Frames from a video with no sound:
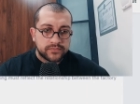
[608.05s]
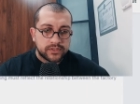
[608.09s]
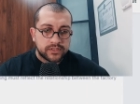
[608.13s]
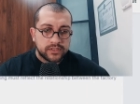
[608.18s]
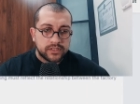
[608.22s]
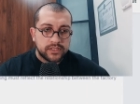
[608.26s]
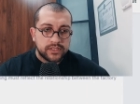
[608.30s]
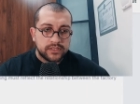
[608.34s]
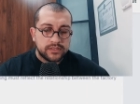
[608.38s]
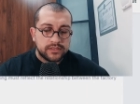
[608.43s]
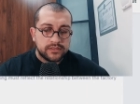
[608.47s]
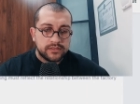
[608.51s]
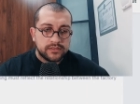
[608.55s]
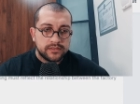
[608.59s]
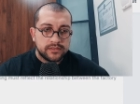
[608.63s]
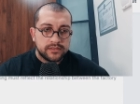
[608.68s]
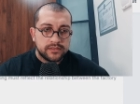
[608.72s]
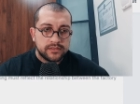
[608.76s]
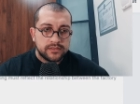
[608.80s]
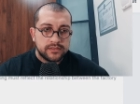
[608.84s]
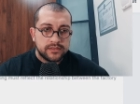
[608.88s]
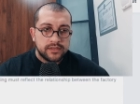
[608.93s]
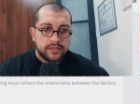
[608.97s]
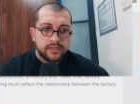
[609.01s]
All right,
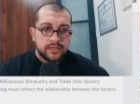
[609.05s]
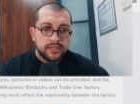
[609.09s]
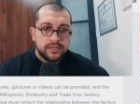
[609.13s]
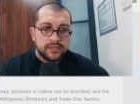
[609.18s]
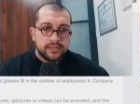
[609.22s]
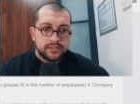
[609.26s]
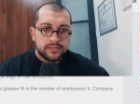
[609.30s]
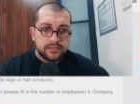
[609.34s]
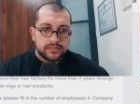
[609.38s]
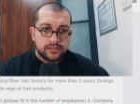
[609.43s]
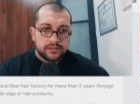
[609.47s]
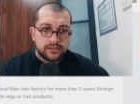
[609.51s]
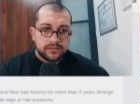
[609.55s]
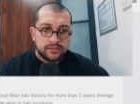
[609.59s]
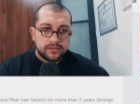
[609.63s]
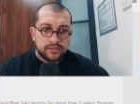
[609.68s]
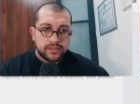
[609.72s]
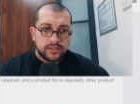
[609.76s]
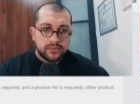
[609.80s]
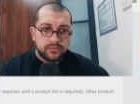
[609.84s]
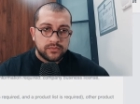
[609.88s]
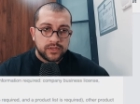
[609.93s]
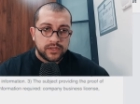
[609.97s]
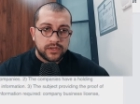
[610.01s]
so
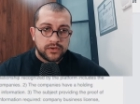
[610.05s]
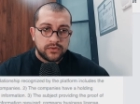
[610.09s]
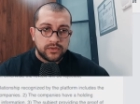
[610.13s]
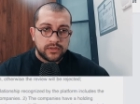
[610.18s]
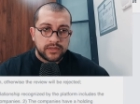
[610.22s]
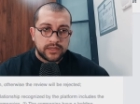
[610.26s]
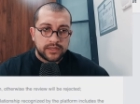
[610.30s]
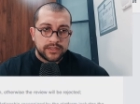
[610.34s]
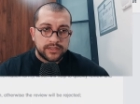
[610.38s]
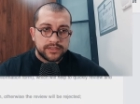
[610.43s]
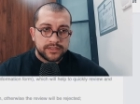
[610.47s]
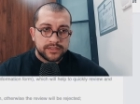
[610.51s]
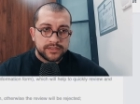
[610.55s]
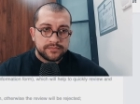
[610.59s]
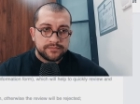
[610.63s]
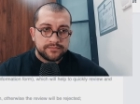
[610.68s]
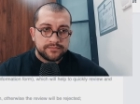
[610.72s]
here we go, guys.